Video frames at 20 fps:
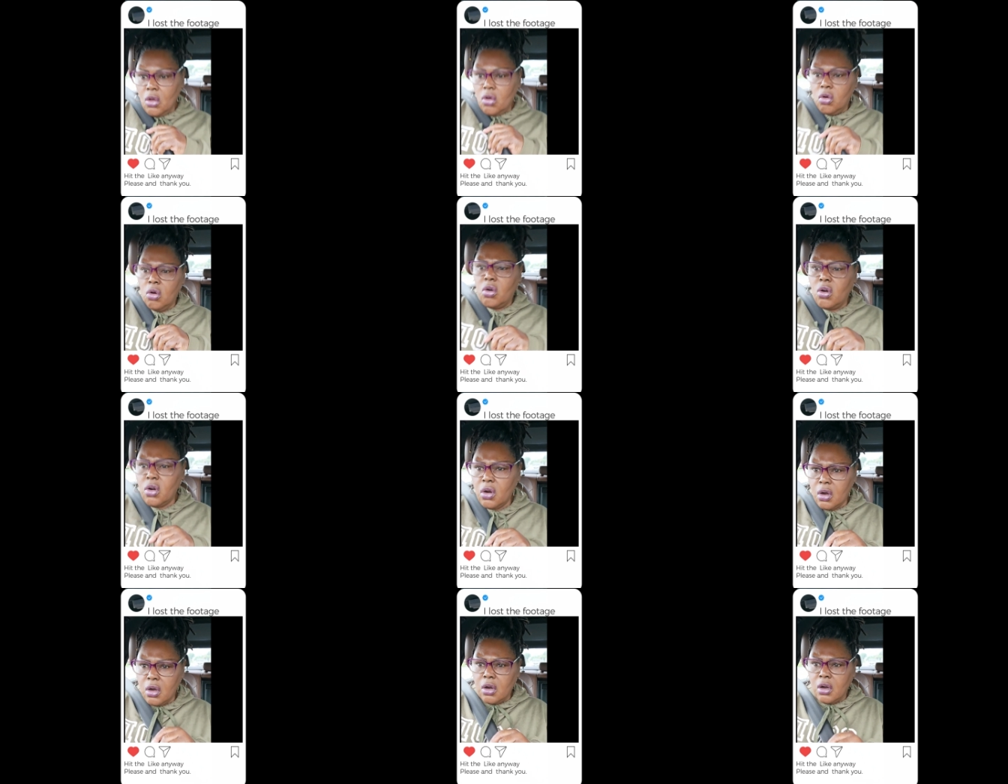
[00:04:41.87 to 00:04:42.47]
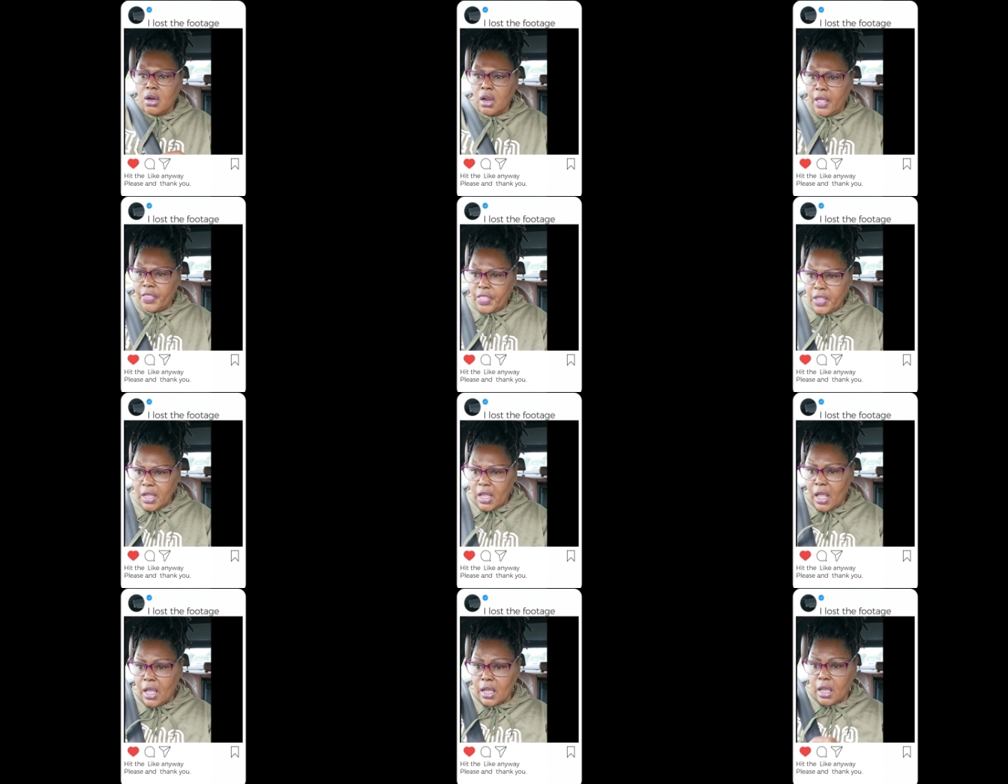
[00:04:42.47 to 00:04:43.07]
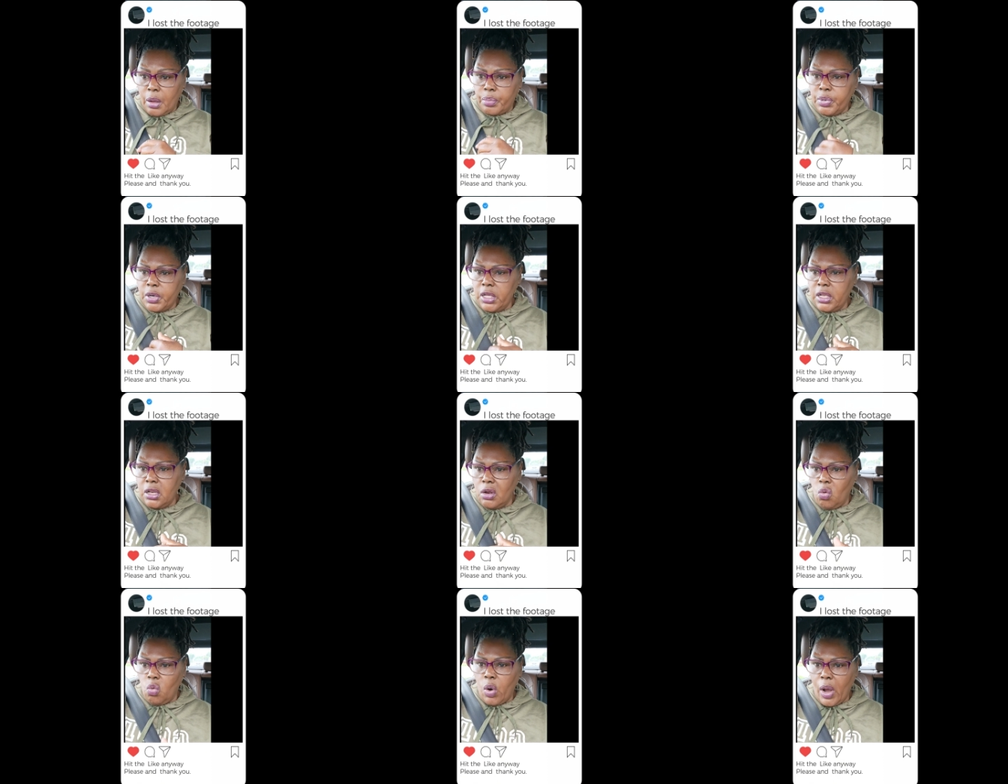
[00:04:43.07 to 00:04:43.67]
or I think I got
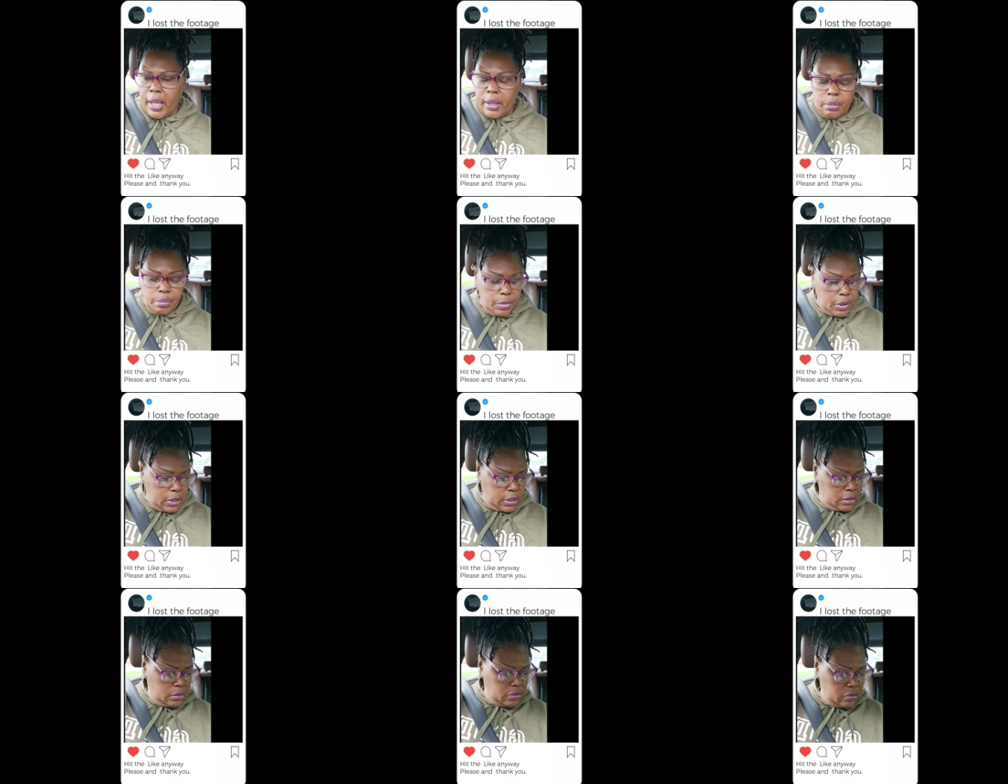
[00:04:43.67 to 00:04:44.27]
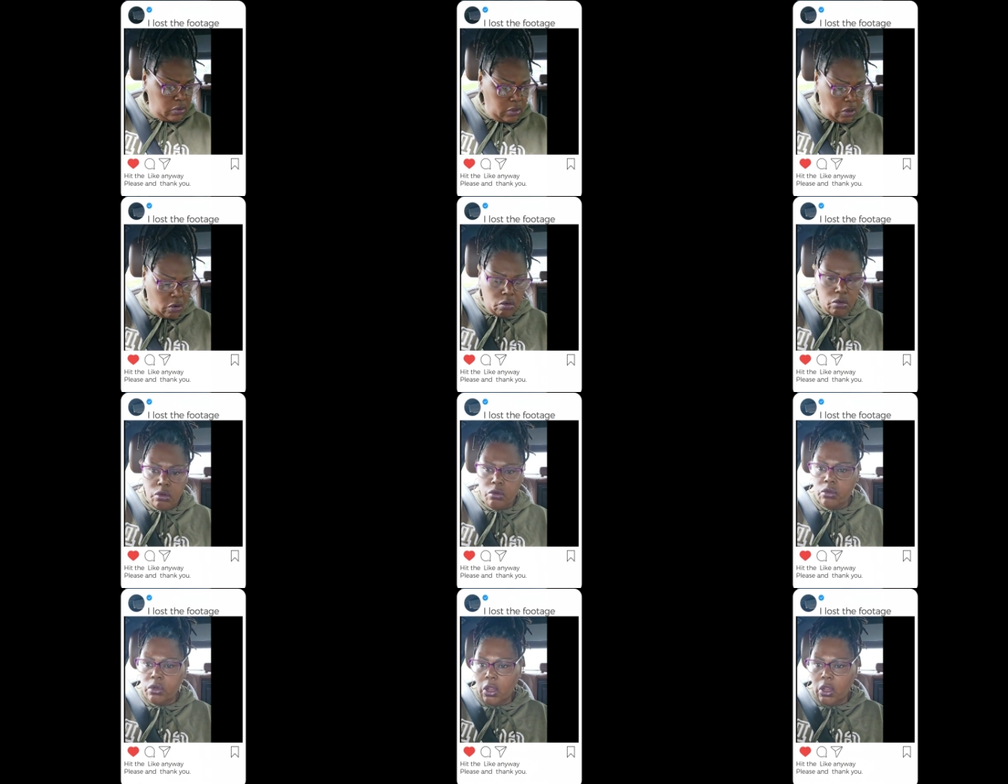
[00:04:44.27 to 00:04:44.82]
plenty of white, but you know, who